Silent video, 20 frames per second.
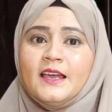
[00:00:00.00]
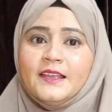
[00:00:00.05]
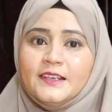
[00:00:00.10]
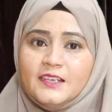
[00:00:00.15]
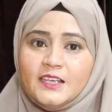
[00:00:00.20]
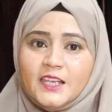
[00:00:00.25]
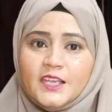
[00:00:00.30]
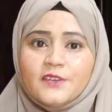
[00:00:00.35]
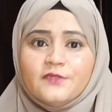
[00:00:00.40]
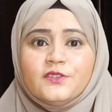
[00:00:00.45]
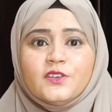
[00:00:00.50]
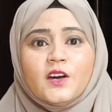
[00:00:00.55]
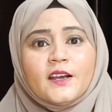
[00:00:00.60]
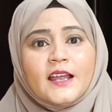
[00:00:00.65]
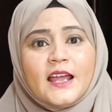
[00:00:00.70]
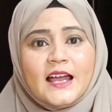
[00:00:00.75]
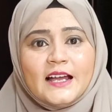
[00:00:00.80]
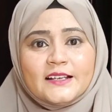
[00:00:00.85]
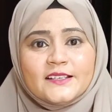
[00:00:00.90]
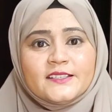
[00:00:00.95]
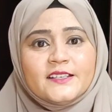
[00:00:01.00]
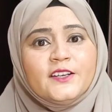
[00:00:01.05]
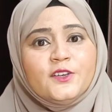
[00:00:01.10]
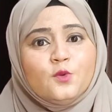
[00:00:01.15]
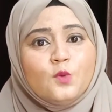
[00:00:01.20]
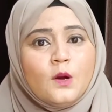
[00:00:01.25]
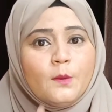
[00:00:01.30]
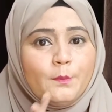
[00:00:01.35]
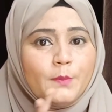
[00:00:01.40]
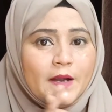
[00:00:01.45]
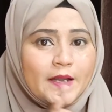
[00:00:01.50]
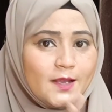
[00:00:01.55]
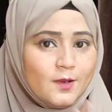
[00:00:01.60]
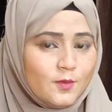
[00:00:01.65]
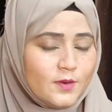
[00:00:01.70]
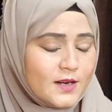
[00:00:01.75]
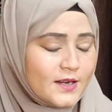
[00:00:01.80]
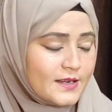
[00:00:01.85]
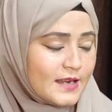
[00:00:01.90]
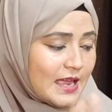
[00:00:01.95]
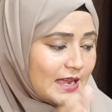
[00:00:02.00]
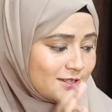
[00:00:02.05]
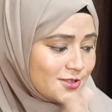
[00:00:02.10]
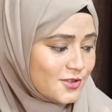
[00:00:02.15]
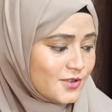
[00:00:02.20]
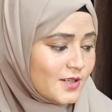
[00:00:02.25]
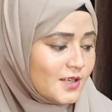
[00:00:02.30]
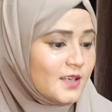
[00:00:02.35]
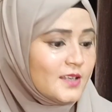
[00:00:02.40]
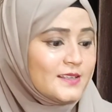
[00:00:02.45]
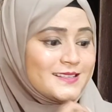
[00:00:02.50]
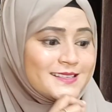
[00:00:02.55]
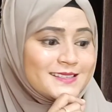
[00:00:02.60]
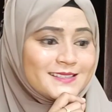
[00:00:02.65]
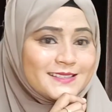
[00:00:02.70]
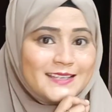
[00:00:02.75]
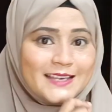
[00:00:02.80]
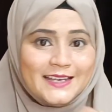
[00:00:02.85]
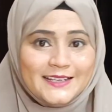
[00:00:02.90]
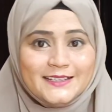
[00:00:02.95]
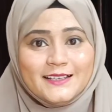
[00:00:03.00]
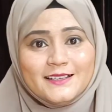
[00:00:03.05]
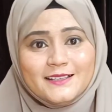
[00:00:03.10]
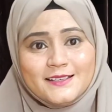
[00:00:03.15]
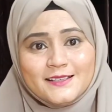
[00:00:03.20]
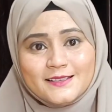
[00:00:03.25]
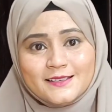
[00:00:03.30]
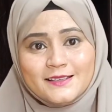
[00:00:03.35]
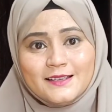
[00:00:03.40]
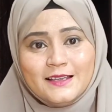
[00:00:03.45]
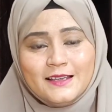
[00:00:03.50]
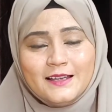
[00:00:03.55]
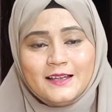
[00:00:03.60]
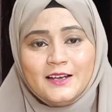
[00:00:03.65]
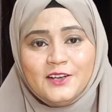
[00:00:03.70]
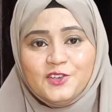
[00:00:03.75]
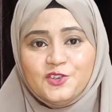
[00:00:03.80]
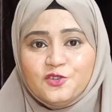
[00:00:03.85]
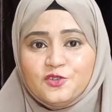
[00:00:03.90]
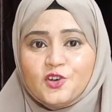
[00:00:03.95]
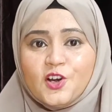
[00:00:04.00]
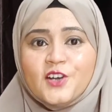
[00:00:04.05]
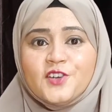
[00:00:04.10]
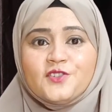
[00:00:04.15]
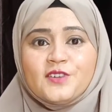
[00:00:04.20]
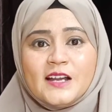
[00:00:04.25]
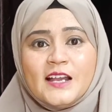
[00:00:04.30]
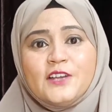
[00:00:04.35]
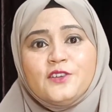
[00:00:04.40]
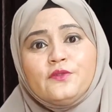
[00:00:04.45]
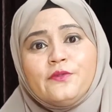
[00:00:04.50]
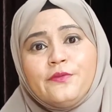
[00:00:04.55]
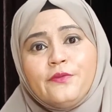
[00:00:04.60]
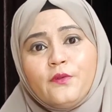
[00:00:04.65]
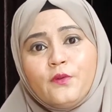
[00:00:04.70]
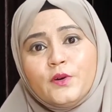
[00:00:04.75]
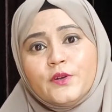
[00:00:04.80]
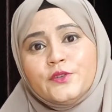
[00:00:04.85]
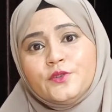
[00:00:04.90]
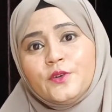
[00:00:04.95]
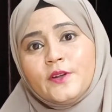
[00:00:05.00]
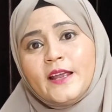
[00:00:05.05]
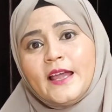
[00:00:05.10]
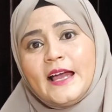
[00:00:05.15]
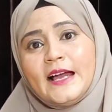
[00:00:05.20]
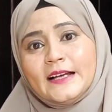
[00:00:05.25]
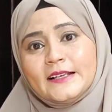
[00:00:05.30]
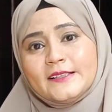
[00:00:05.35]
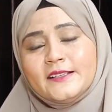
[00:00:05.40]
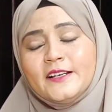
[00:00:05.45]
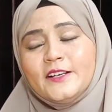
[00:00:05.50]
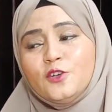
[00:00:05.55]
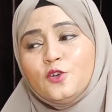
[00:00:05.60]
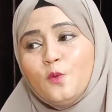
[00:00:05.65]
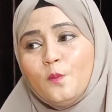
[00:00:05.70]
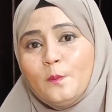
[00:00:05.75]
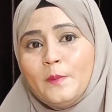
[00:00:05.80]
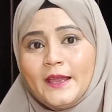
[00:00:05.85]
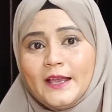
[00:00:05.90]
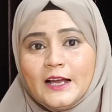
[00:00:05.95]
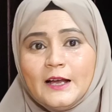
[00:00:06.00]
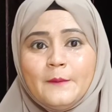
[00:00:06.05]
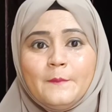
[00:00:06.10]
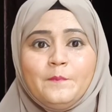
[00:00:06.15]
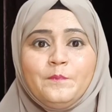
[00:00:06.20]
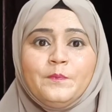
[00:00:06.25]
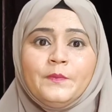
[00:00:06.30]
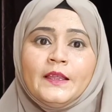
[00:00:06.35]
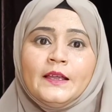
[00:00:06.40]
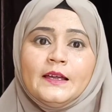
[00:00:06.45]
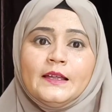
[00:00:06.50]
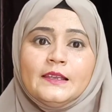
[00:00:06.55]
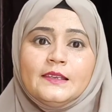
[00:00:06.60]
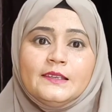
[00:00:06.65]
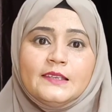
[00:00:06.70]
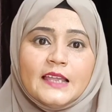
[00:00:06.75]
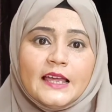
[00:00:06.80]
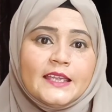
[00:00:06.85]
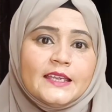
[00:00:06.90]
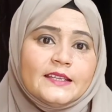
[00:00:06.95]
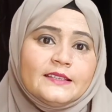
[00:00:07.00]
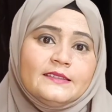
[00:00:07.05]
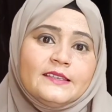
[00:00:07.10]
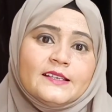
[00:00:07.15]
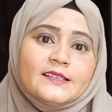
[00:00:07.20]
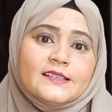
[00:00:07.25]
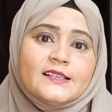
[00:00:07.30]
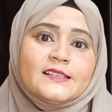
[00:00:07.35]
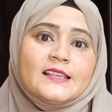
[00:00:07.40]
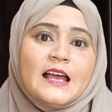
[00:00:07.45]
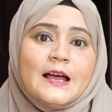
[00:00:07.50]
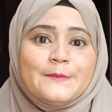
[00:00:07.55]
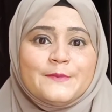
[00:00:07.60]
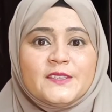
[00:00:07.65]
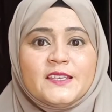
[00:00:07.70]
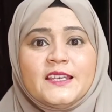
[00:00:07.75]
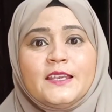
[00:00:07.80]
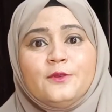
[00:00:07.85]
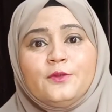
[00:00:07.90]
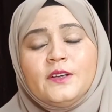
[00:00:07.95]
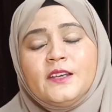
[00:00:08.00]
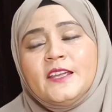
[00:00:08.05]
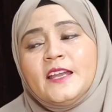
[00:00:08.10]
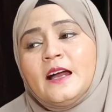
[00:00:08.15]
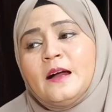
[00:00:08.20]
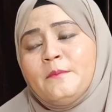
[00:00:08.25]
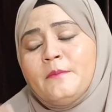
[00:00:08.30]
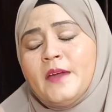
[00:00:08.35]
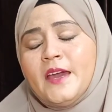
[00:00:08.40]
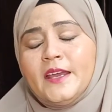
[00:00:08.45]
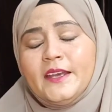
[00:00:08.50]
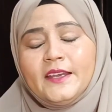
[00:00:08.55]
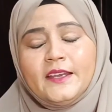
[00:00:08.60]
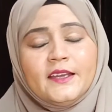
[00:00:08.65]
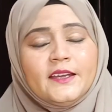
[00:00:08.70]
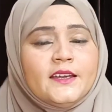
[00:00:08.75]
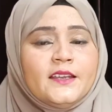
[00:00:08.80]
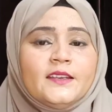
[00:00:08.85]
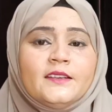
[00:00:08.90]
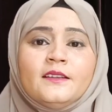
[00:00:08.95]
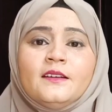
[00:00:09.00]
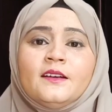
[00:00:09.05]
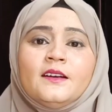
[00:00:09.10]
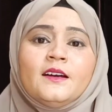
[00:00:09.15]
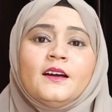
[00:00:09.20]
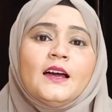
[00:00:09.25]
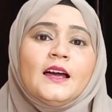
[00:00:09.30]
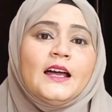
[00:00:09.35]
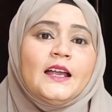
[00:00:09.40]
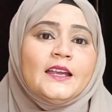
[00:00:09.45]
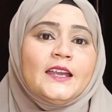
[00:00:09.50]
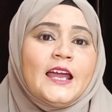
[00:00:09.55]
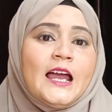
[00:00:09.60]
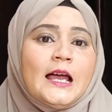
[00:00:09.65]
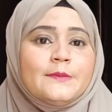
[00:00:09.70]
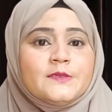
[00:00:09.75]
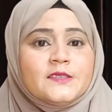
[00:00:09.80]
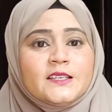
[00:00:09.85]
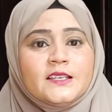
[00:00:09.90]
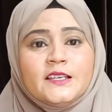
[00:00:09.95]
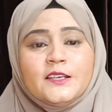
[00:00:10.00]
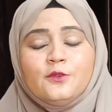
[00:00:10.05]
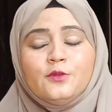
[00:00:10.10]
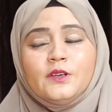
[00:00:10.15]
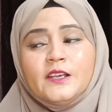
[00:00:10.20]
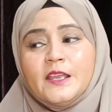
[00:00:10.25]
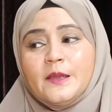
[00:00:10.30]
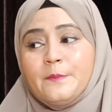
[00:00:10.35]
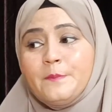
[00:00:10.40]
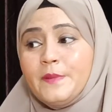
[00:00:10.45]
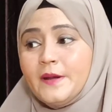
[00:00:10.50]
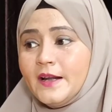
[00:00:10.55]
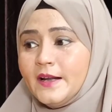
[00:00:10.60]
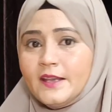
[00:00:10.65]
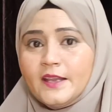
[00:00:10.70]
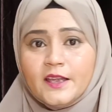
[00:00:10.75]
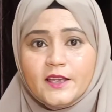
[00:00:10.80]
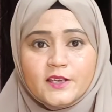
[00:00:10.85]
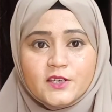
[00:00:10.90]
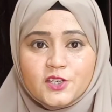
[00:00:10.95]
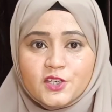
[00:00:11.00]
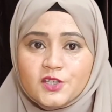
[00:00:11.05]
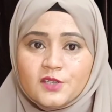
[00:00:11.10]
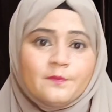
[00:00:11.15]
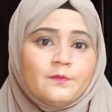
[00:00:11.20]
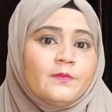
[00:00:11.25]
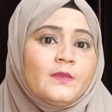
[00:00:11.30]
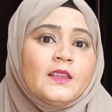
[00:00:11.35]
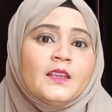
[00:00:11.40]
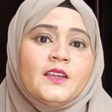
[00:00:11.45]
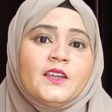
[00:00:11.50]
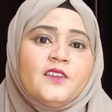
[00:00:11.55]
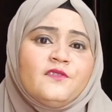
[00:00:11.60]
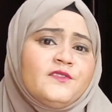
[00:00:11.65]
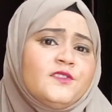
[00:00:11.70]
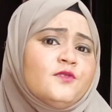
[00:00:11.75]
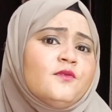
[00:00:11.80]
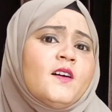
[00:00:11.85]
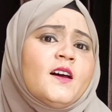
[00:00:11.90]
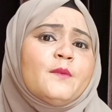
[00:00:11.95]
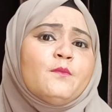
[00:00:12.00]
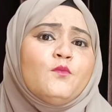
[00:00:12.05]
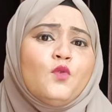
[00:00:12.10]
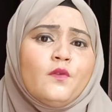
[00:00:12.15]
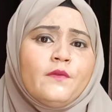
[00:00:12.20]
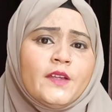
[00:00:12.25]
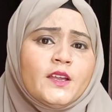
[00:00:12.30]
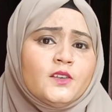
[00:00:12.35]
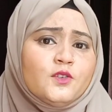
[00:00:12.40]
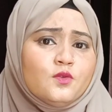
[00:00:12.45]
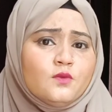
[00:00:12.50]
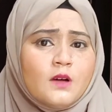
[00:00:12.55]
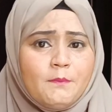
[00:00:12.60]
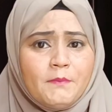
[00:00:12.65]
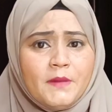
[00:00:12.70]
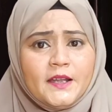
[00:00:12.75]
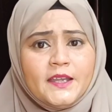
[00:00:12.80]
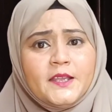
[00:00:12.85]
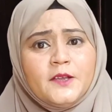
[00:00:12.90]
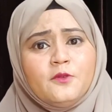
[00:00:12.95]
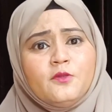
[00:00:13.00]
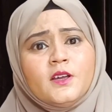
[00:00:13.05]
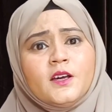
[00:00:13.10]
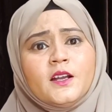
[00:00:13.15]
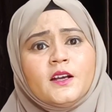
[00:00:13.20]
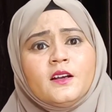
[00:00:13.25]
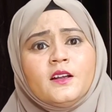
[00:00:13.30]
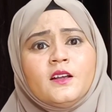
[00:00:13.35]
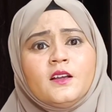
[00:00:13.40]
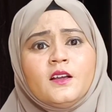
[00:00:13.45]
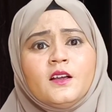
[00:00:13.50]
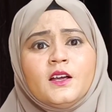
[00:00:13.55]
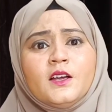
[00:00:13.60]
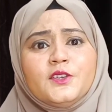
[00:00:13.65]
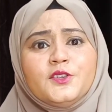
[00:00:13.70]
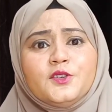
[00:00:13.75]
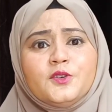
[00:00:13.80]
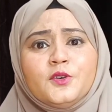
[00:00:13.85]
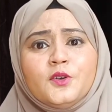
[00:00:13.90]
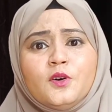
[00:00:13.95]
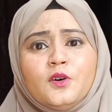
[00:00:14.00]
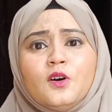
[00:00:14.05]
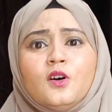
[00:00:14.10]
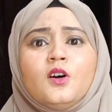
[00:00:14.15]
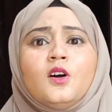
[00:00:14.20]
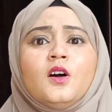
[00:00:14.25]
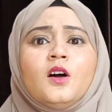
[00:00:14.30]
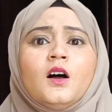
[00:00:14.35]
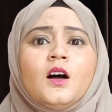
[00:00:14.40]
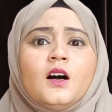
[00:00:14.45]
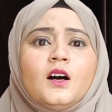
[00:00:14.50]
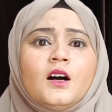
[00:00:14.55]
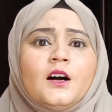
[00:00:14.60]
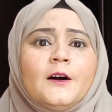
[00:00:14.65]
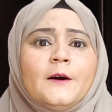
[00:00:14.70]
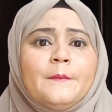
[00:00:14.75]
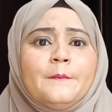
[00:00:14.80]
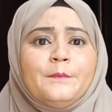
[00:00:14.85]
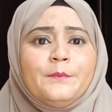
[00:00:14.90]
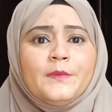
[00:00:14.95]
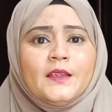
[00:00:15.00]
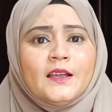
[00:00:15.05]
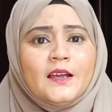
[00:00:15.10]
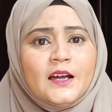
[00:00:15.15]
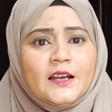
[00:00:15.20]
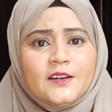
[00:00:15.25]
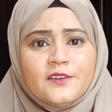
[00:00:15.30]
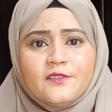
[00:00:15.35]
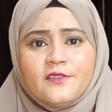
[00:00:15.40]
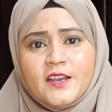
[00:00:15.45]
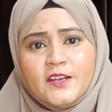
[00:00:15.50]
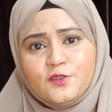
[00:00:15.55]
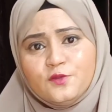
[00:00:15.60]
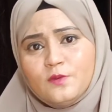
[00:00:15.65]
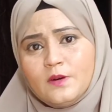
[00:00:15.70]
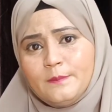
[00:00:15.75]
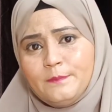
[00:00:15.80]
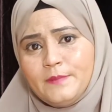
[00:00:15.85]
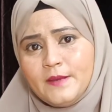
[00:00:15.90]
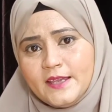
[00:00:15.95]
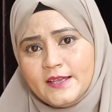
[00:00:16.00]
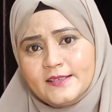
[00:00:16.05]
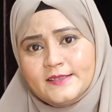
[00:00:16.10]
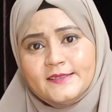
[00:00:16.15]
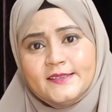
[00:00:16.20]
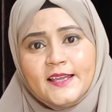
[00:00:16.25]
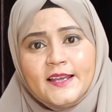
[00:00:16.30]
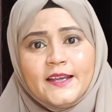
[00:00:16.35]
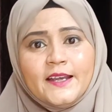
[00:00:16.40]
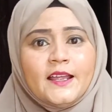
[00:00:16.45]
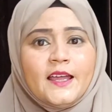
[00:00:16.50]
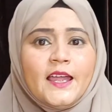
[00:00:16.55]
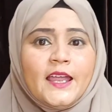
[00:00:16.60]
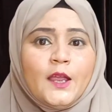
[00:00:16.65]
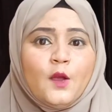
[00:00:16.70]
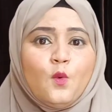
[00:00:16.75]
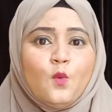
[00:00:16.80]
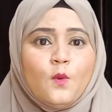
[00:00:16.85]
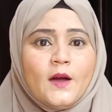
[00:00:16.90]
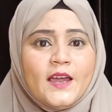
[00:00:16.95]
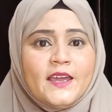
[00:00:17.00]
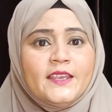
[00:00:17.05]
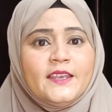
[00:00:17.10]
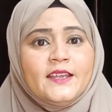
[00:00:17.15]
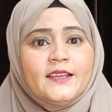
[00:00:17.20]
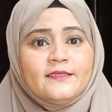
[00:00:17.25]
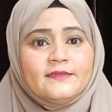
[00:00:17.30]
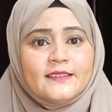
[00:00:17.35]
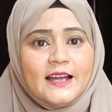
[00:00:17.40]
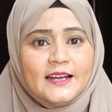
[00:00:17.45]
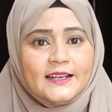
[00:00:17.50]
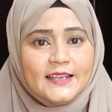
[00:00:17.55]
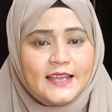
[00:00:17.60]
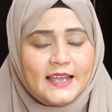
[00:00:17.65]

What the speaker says: Leave your accent to a particular natural status. Do not try to force your accent to become like this is absolutely American and absolutely British. If you are moving to a particular, you know, country, to a place, then acquiring that